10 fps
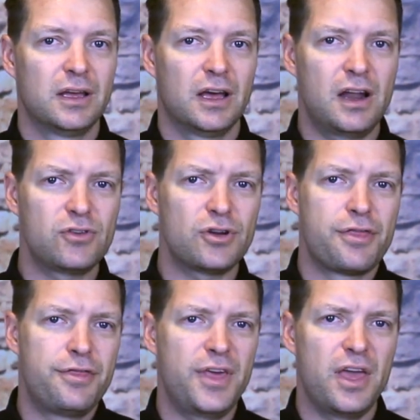And I've got a
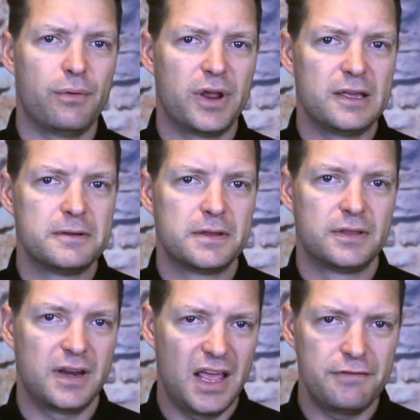theory
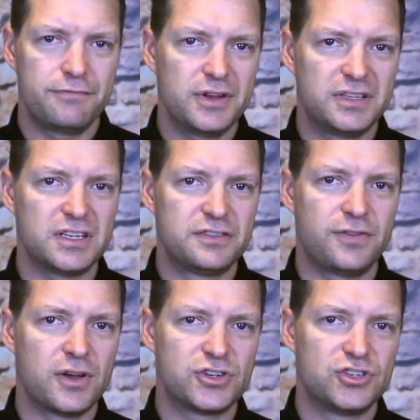that every
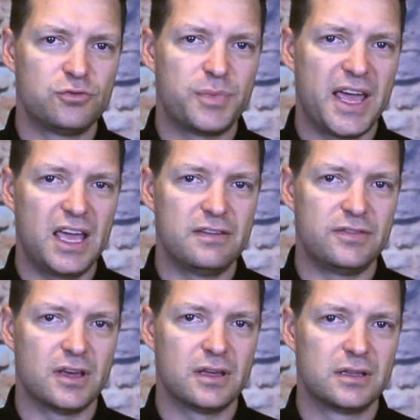dysfunctional
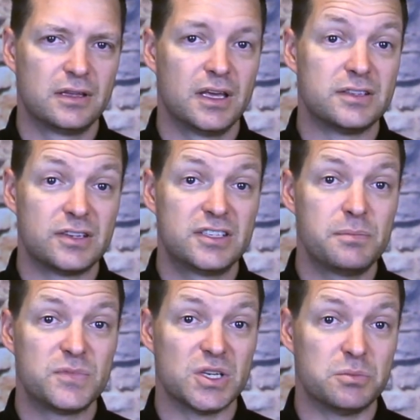behaviour is a
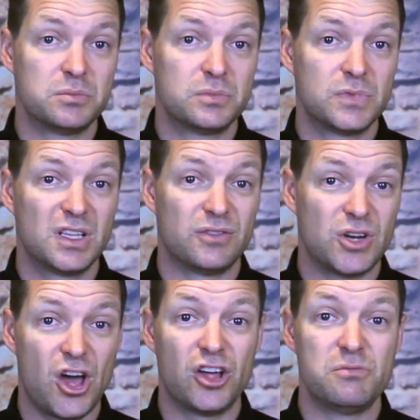symptom of
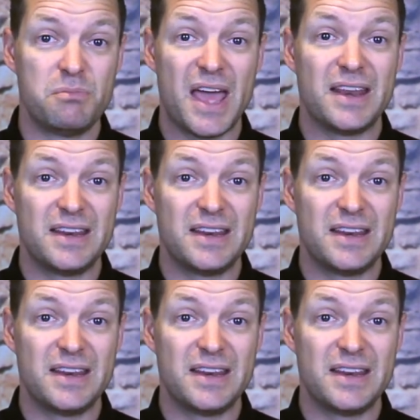an unmet